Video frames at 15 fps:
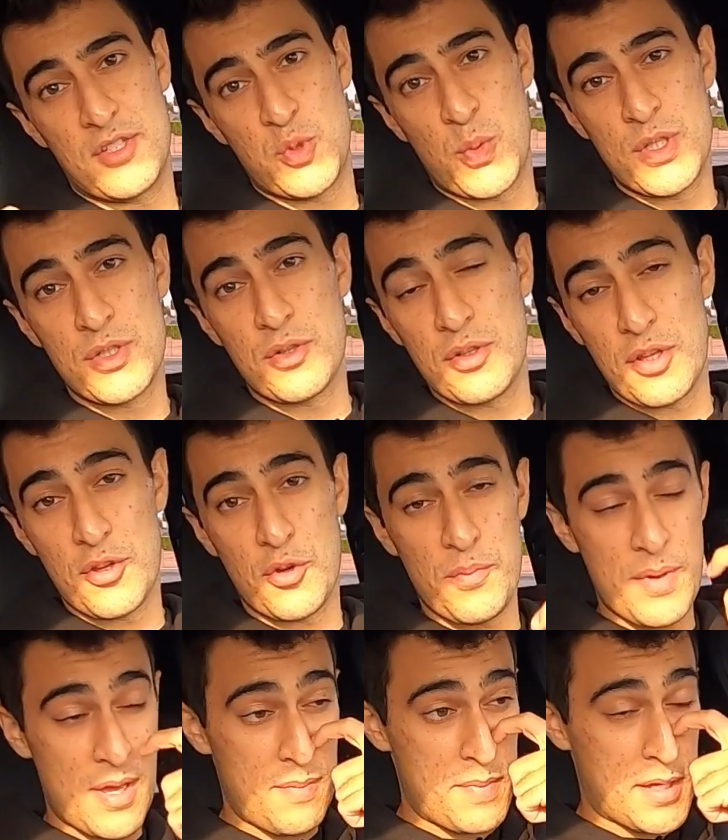to dwindle a little
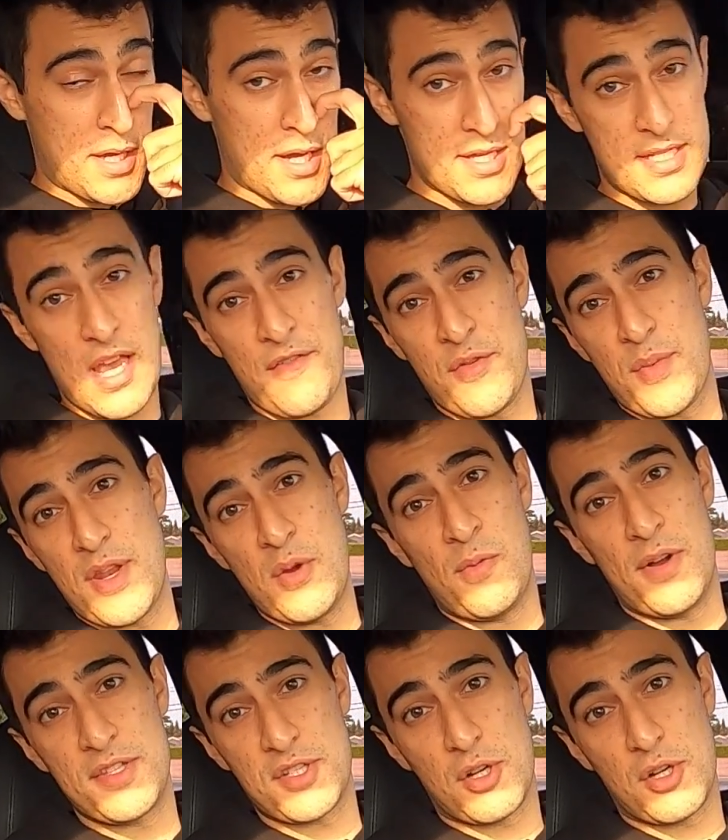bit because everybody wants